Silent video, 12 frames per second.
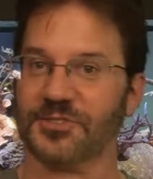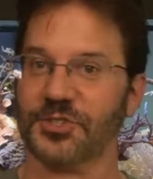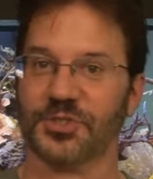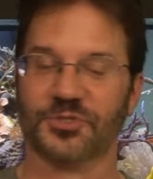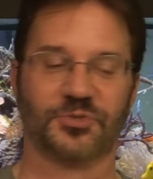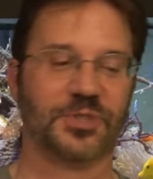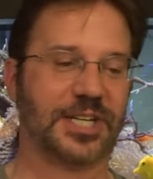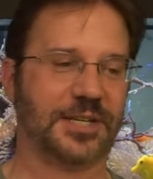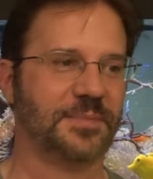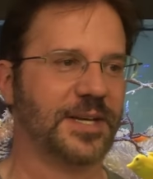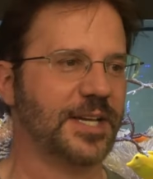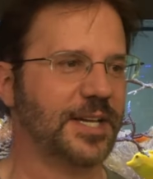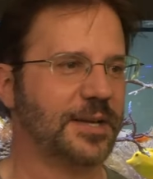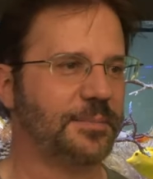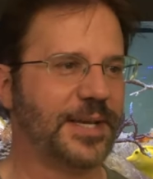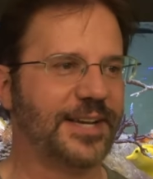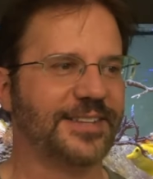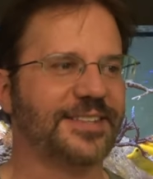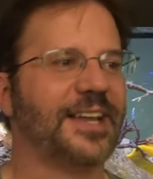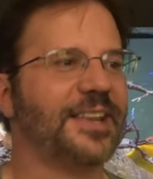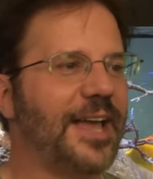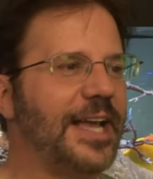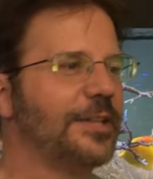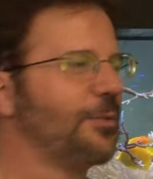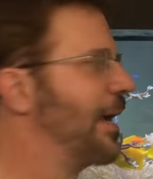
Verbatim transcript: do the stream because I like the way